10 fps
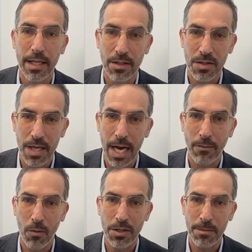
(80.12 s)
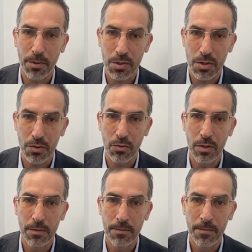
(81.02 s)
that does not want to
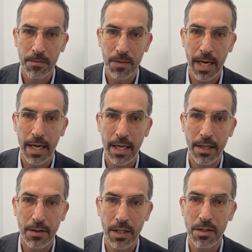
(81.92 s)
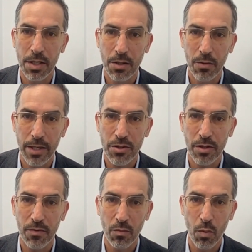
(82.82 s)
pursue uh, the continuation
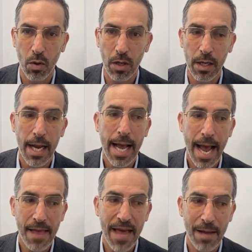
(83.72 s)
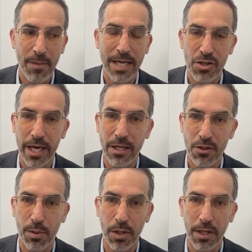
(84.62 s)
of the war, and that may
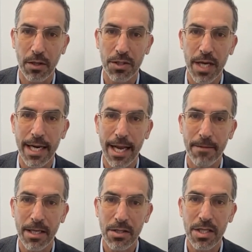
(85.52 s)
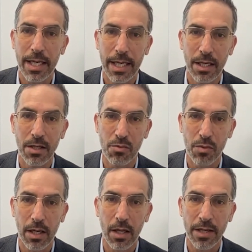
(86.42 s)
change political dynamics in
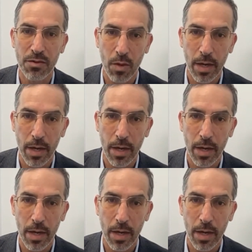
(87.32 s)
Israel as